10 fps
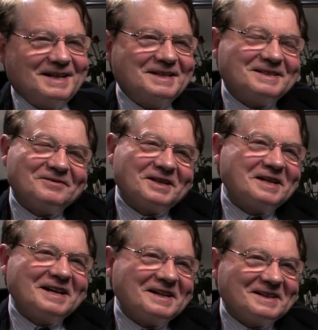It's very
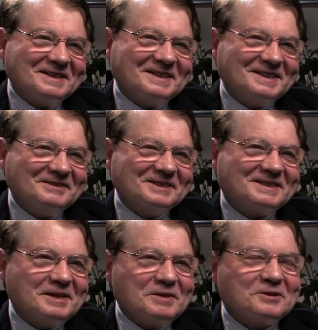unlikely, I would
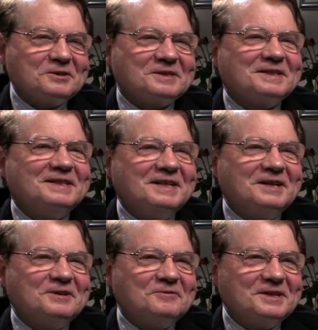say, because
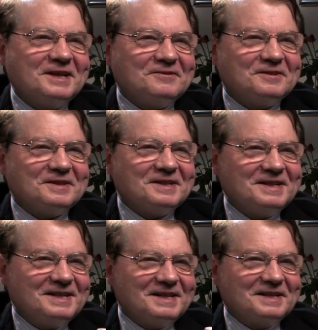now we have
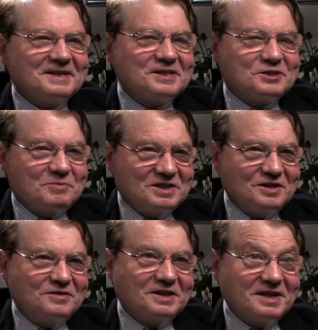very
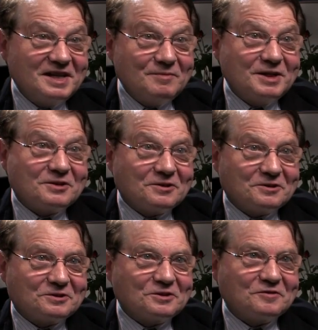specific
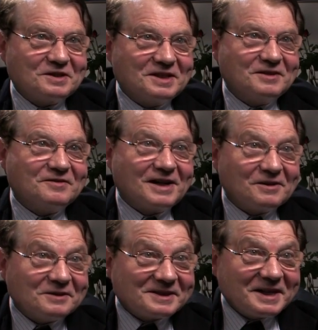inhibitors of the
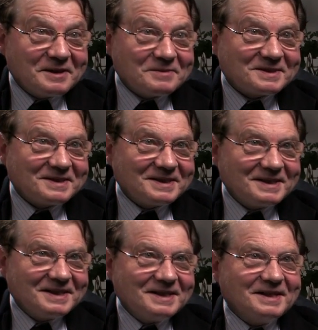viral enzymes.
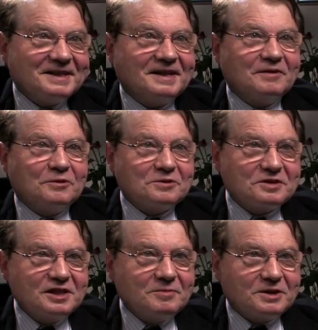And those
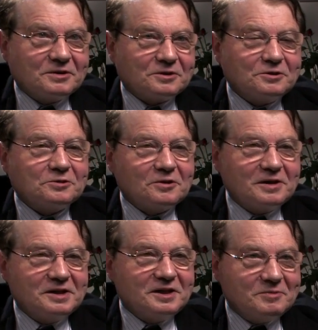inhibitors not
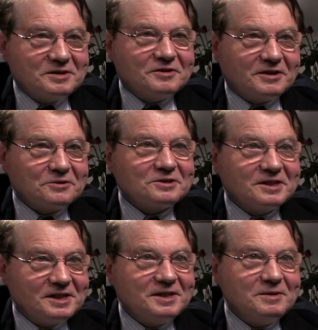only inhibit the virus,
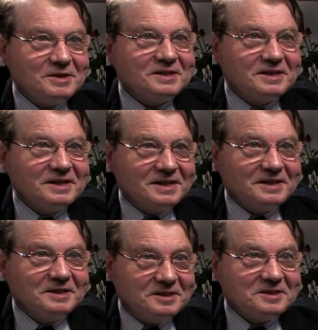they inhibit
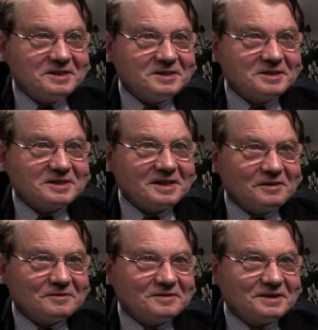the disease
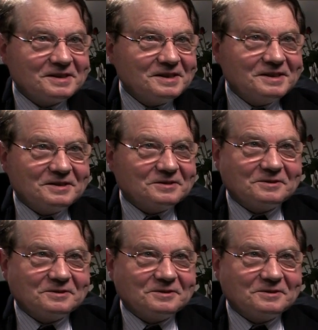itself. Okay.